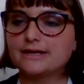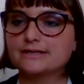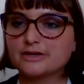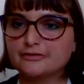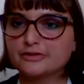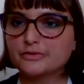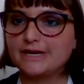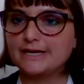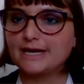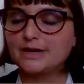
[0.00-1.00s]
it's often
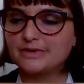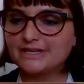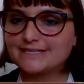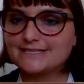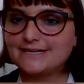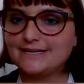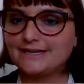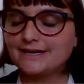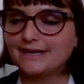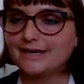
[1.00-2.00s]
where
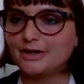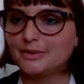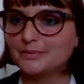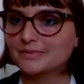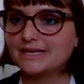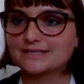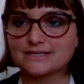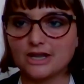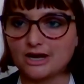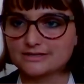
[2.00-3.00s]
liability
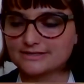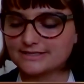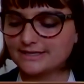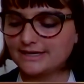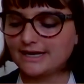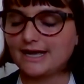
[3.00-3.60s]
gets lost.